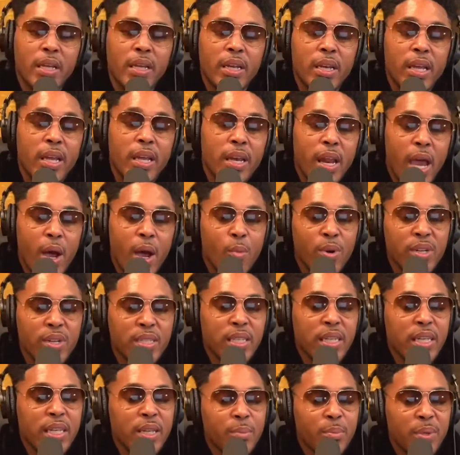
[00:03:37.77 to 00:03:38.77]
and and that
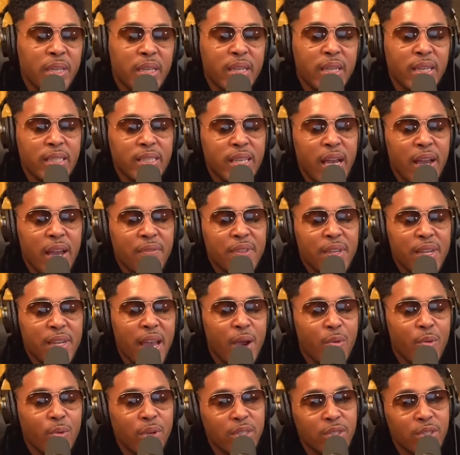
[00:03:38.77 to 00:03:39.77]
wasn't it because after
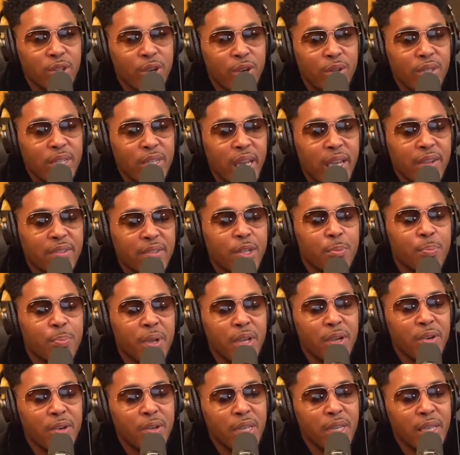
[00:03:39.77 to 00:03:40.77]
that we saw Dave
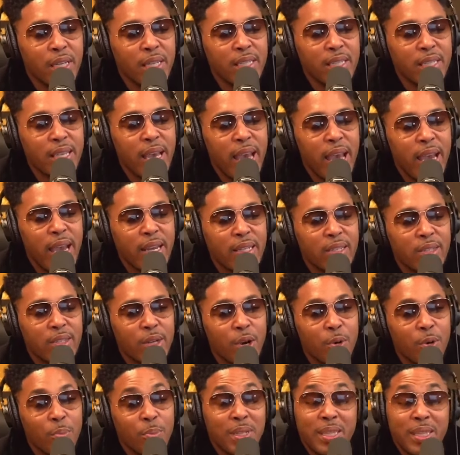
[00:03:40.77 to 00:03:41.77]
Chappelle get attacked, you
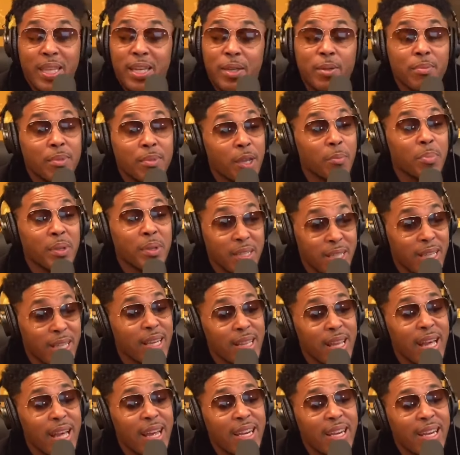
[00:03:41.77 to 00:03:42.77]
know, but they they beat the
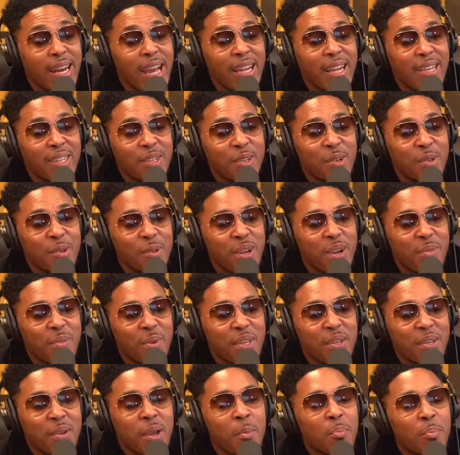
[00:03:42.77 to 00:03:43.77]
hell out of that dude. I
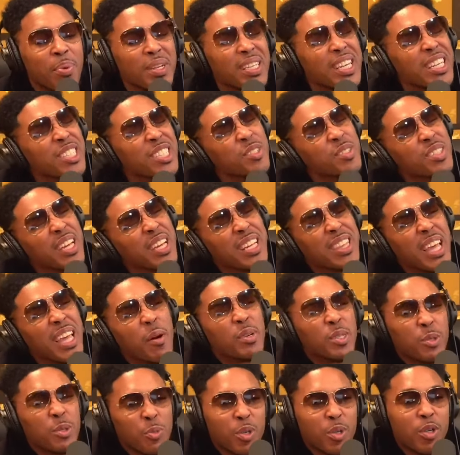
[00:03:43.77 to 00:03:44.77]
mean, but I did you think
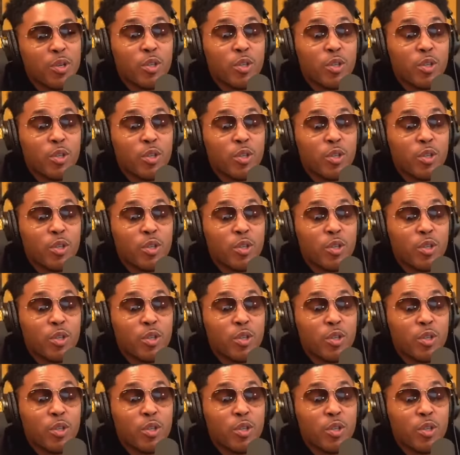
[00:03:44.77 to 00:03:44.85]
that was happened.